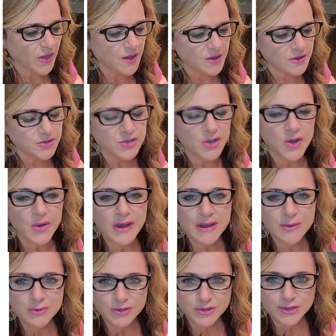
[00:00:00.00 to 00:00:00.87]
So he
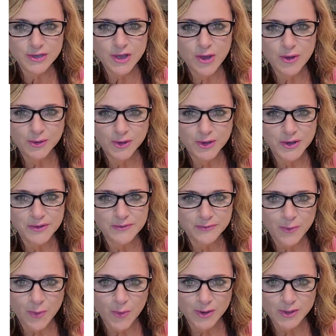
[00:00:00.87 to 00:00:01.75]
was so looking
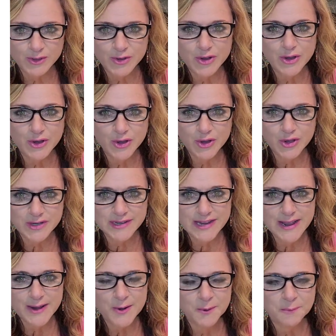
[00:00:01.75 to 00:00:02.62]
forward to a good
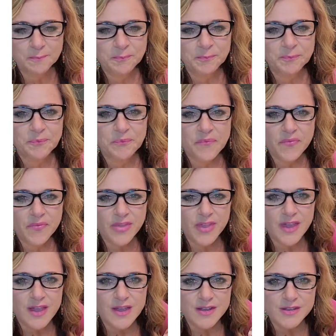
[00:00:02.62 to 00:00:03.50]
dinner.
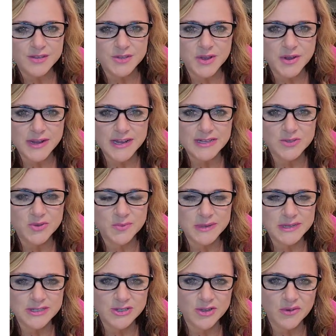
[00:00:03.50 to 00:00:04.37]
So he's going to
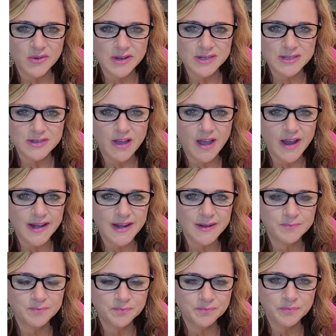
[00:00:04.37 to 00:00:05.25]
be so
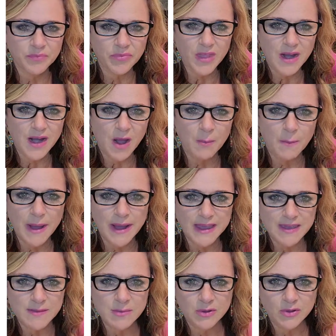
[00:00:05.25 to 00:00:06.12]
excited, and I'll make
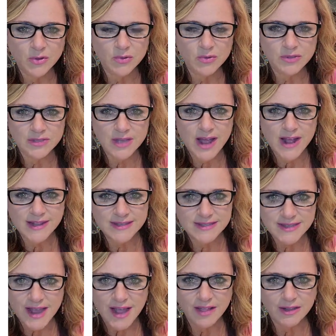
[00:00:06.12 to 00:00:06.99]
him a little side
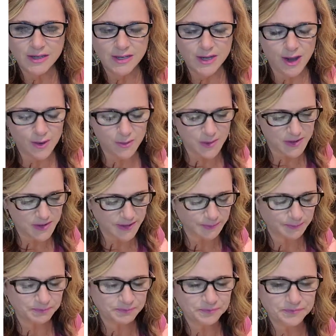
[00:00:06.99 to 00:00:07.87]
salad to go with it.
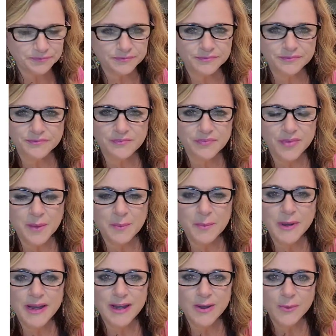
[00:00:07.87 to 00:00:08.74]
But
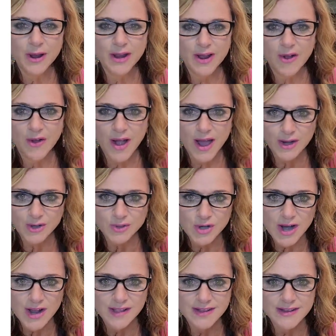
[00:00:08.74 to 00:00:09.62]
anyway, y'all got to
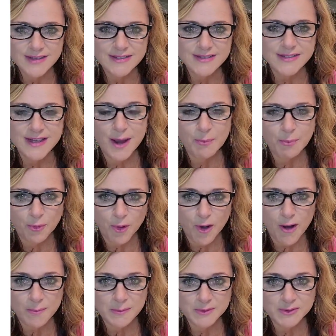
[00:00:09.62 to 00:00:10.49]
try this. I
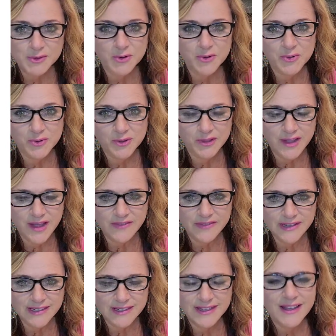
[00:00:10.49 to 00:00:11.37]
promise you're going to love
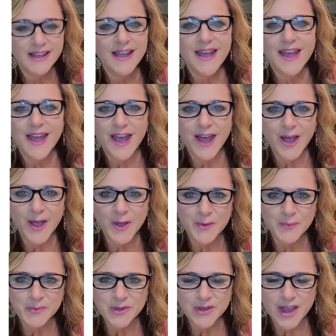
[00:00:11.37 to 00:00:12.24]
it. I
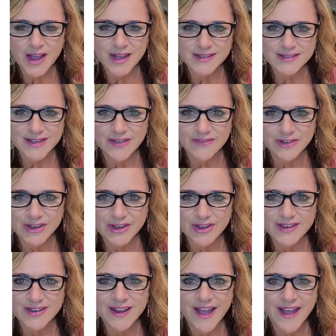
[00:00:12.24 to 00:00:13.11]
hope you guys have a
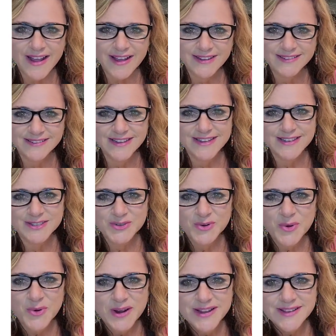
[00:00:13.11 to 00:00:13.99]
good night.
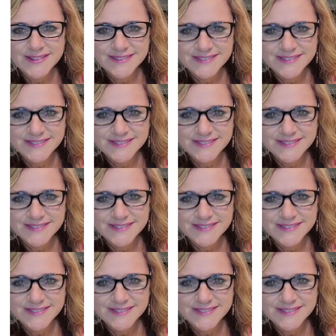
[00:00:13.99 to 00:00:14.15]
Enjoy.